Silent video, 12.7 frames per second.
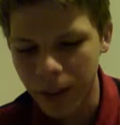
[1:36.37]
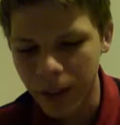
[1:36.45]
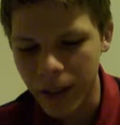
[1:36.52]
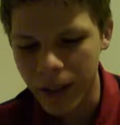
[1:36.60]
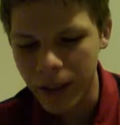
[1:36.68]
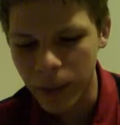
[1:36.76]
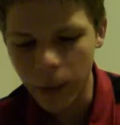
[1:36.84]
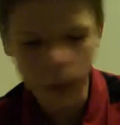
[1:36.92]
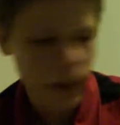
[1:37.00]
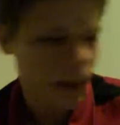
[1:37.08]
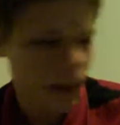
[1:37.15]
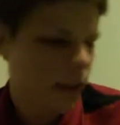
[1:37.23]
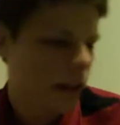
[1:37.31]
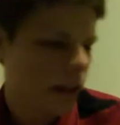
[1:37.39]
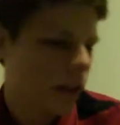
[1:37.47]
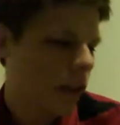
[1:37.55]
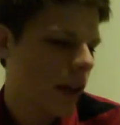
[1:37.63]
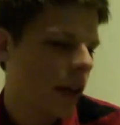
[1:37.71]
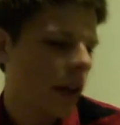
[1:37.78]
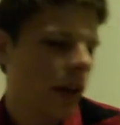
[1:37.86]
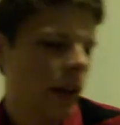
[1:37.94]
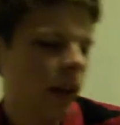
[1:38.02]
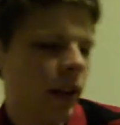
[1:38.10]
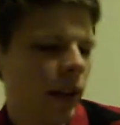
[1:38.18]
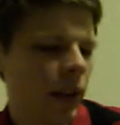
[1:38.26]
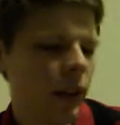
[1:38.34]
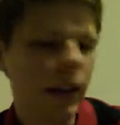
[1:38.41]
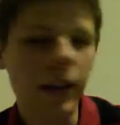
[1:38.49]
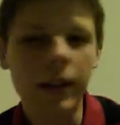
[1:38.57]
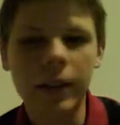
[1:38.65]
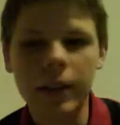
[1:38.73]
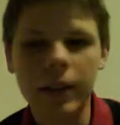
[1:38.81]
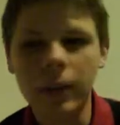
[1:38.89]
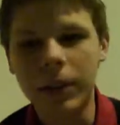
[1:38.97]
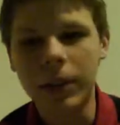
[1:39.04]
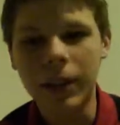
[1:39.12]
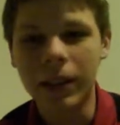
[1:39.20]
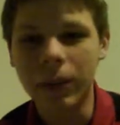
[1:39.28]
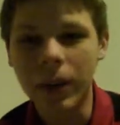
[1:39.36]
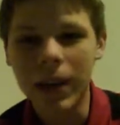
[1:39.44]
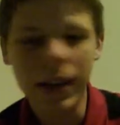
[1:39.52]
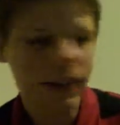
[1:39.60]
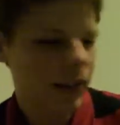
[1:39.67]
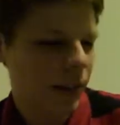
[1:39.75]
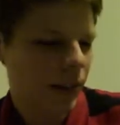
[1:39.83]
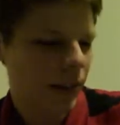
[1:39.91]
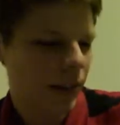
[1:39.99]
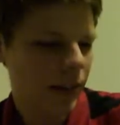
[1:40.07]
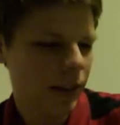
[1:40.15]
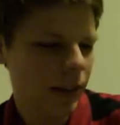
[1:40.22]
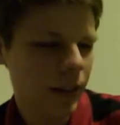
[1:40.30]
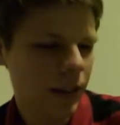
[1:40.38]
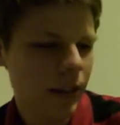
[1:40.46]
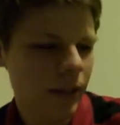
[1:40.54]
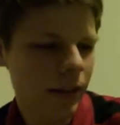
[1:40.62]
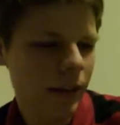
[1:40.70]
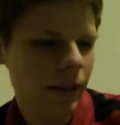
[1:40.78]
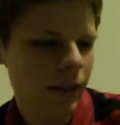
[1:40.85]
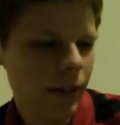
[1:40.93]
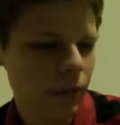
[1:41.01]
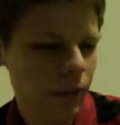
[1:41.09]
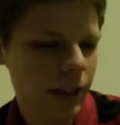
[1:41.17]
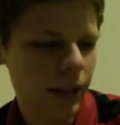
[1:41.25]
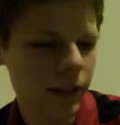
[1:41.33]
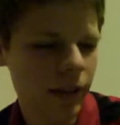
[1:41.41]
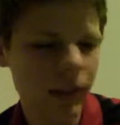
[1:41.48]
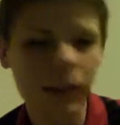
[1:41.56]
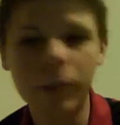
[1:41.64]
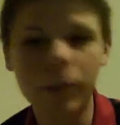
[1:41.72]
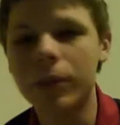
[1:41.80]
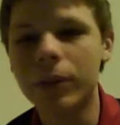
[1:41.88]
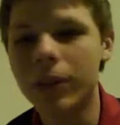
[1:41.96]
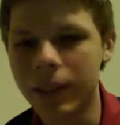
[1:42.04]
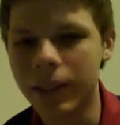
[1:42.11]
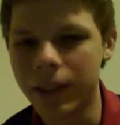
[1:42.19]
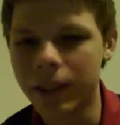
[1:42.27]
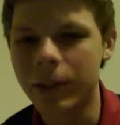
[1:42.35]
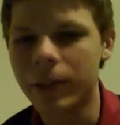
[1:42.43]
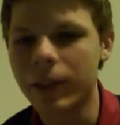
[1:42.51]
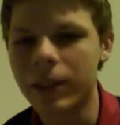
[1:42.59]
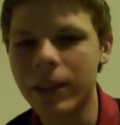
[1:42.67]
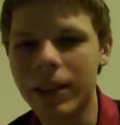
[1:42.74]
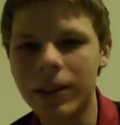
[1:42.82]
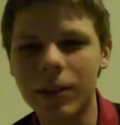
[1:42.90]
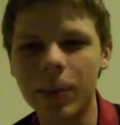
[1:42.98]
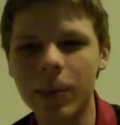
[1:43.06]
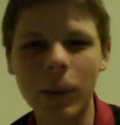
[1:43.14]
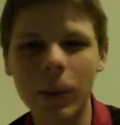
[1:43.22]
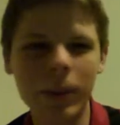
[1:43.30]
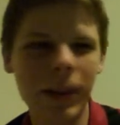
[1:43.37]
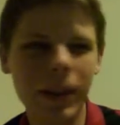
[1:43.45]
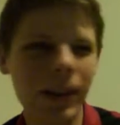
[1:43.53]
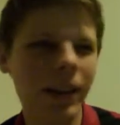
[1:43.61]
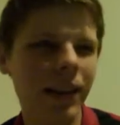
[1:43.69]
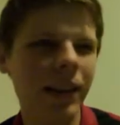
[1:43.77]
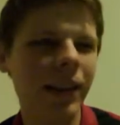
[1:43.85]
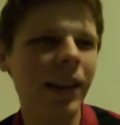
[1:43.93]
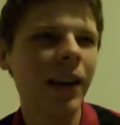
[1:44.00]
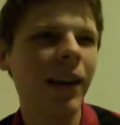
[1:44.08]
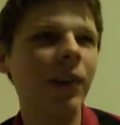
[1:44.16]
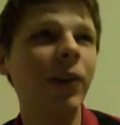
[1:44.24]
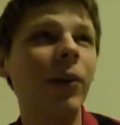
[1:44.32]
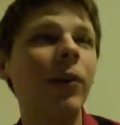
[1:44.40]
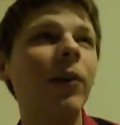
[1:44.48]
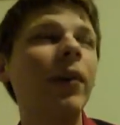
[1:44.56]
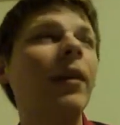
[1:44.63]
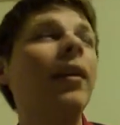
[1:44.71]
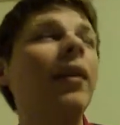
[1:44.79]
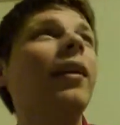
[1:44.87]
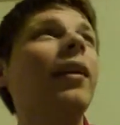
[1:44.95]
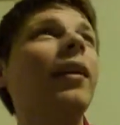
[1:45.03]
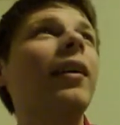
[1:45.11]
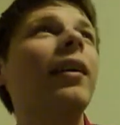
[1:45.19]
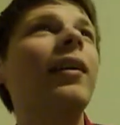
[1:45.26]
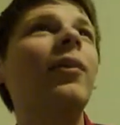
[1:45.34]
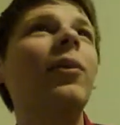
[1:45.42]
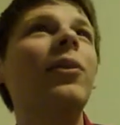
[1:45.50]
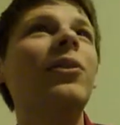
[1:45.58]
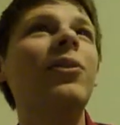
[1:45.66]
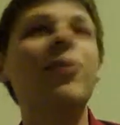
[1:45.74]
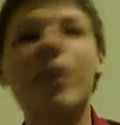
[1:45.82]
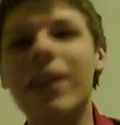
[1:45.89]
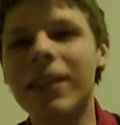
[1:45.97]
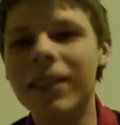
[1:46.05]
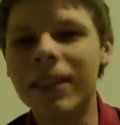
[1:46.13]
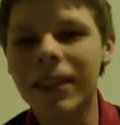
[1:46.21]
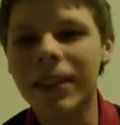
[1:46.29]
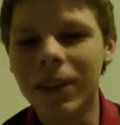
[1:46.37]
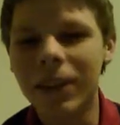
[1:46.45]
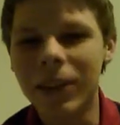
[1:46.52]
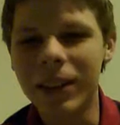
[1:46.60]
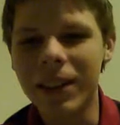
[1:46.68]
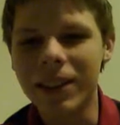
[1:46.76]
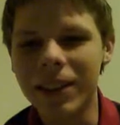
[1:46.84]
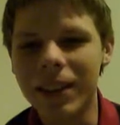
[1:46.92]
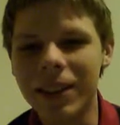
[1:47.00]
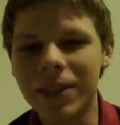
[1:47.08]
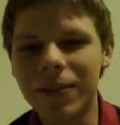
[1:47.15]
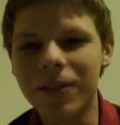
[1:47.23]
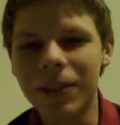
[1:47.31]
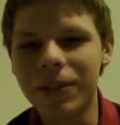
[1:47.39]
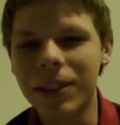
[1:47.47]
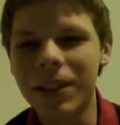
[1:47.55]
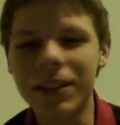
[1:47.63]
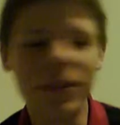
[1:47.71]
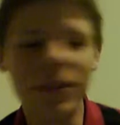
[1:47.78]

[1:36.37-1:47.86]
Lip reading: Casey Superman and such, that when they get whacked, they are rendered completely useless. He has support, but I think, no, it was defend when he has like a 15